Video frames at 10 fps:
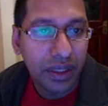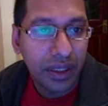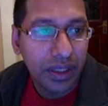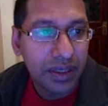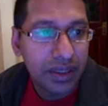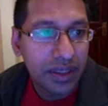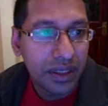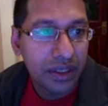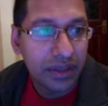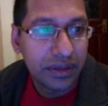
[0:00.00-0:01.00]
at the
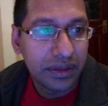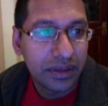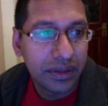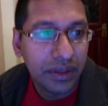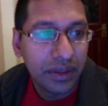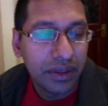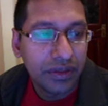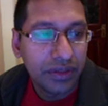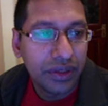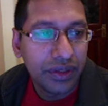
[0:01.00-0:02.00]
start. If
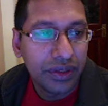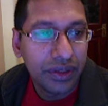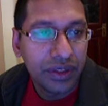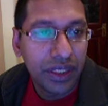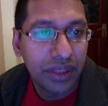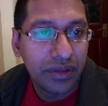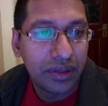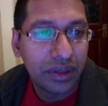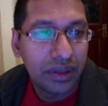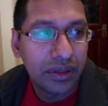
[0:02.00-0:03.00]
you go into
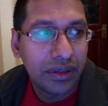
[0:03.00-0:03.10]
General,